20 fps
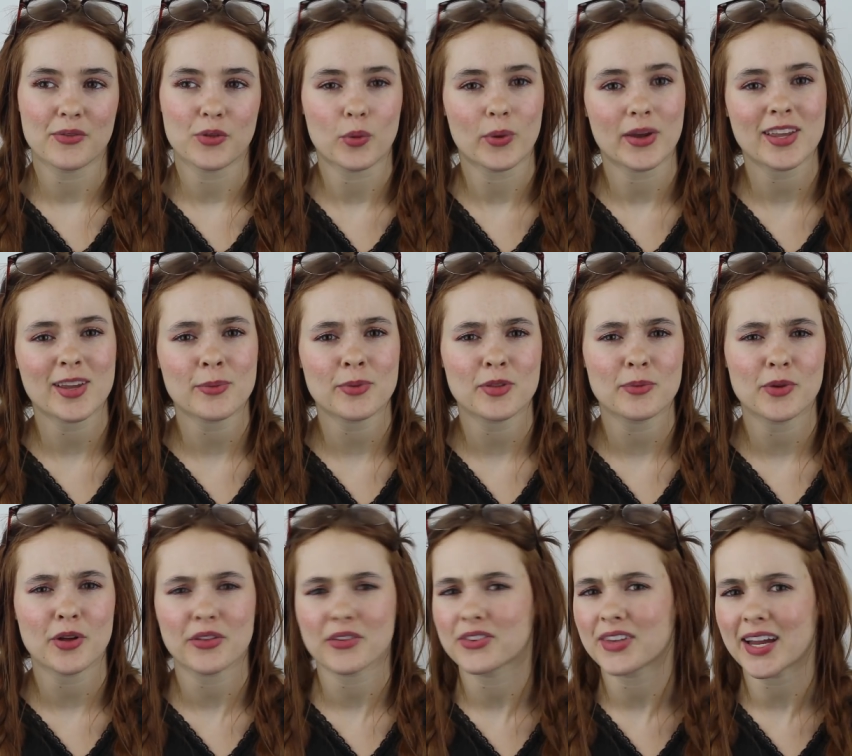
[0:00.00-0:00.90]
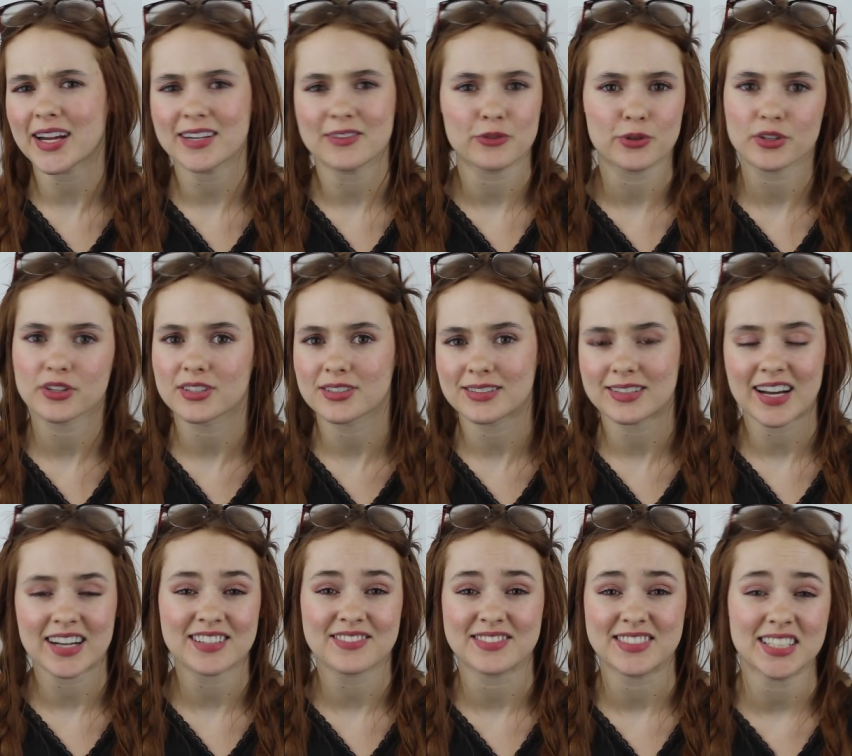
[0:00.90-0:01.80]
the waking up in the middle of the night really
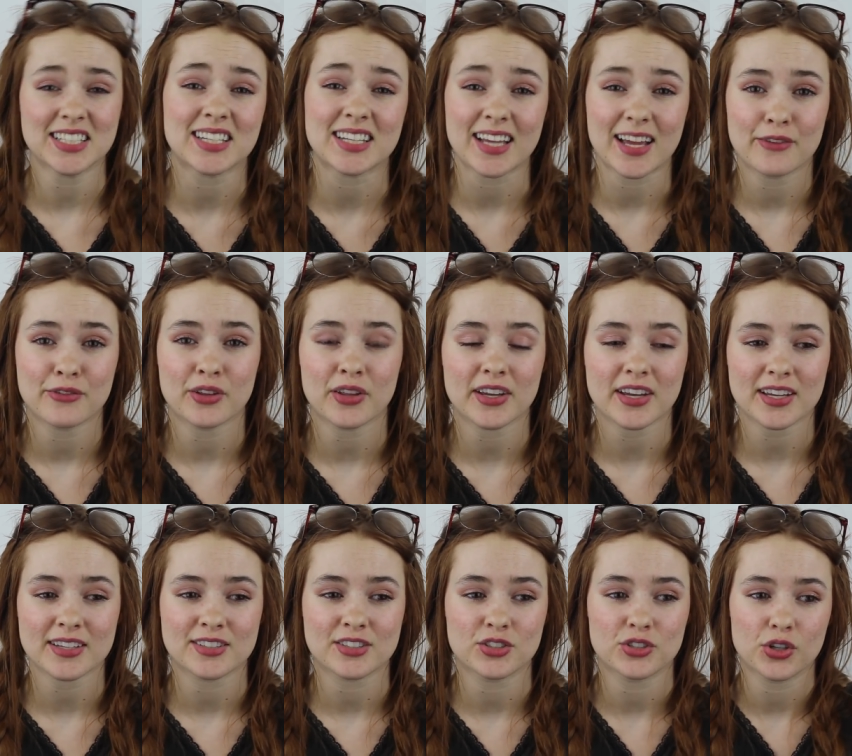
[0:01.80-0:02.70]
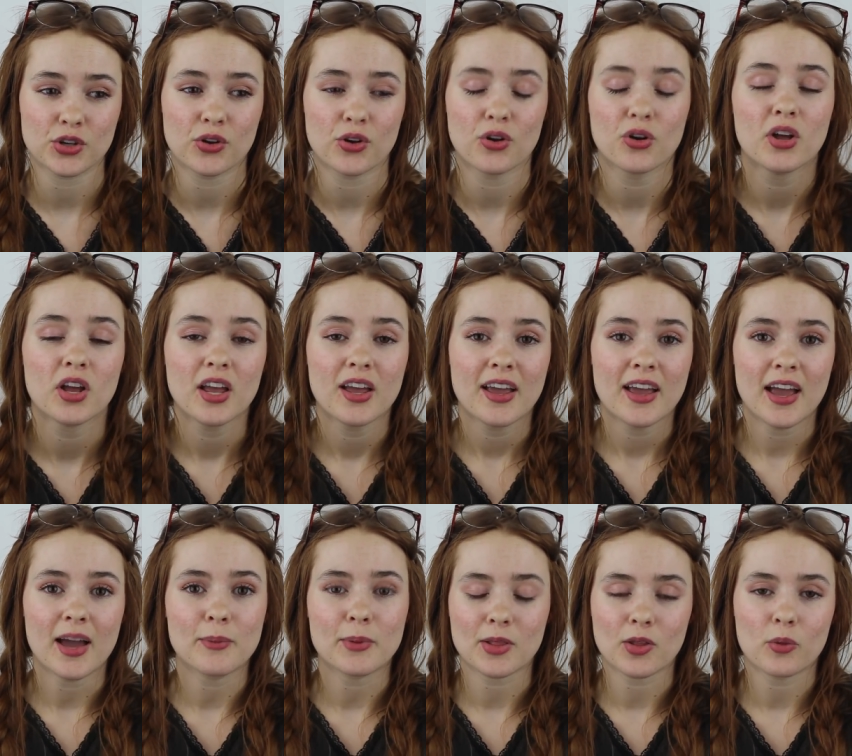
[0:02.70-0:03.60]
kind of didn't. I feel like I still
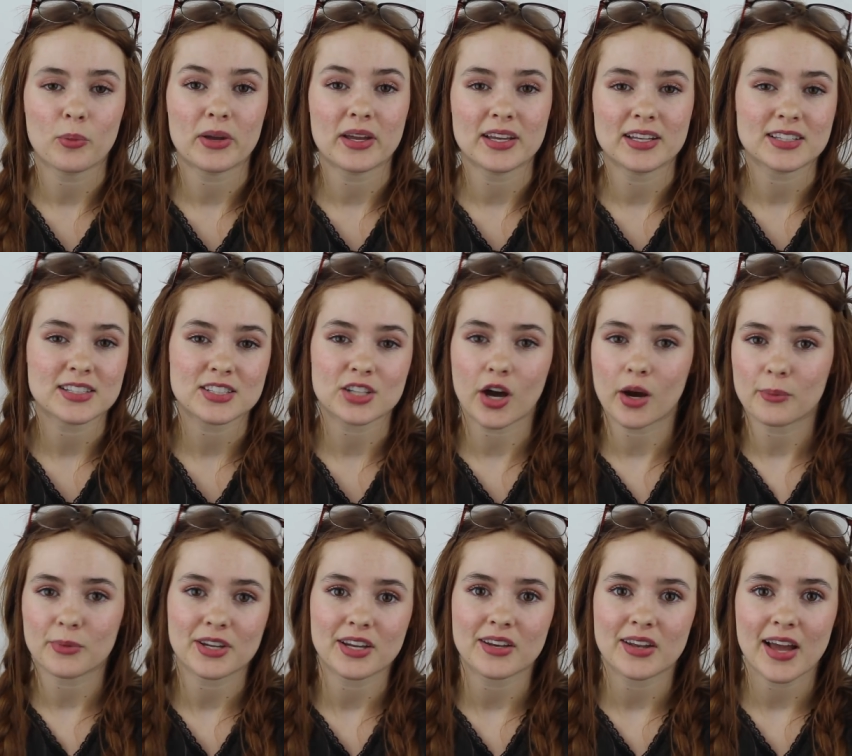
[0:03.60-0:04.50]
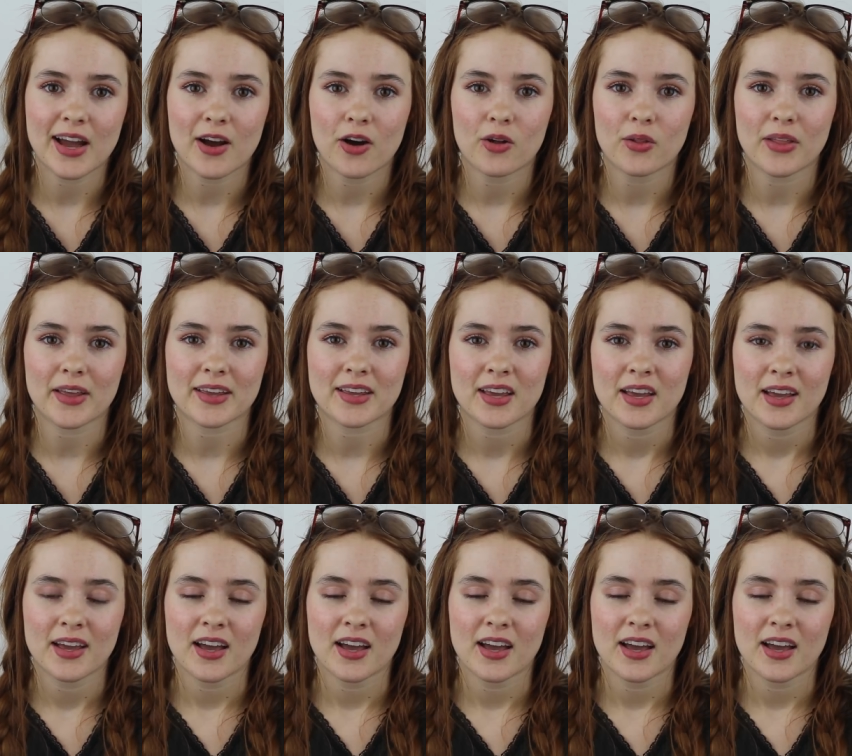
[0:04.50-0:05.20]
am a little bit insomnia now. Like